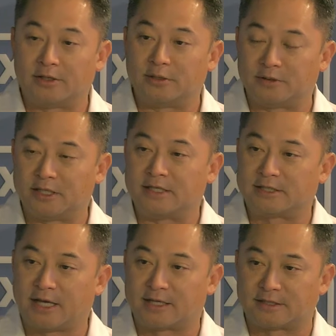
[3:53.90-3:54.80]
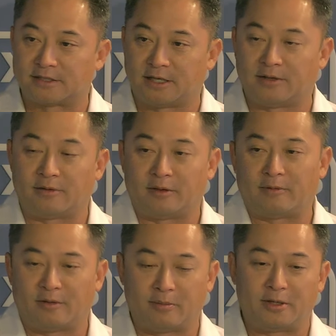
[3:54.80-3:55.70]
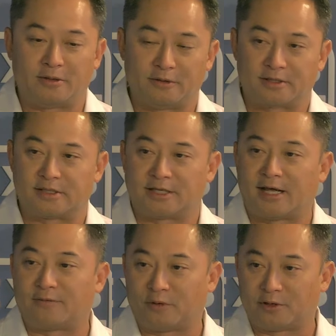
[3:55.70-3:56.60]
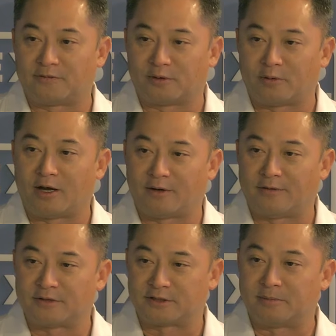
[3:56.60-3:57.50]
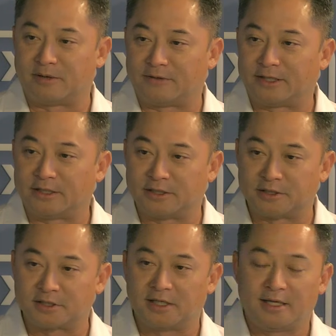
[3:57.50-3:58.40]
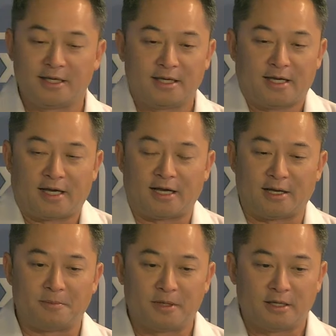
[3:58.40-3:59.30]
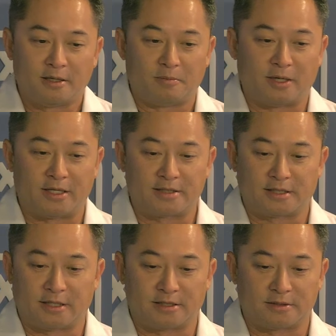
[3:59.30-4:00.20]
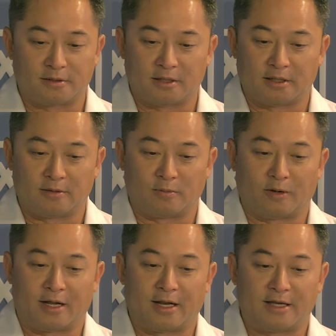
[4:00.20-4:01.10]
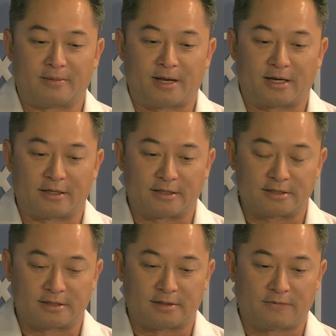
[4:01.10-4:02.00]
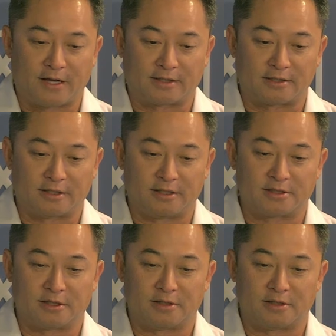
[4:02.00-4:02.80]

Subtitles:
new to East Texas. I know they've been doing this in California for a while, obviously Beverly Hills. But it's what I like about it is the fact that it is,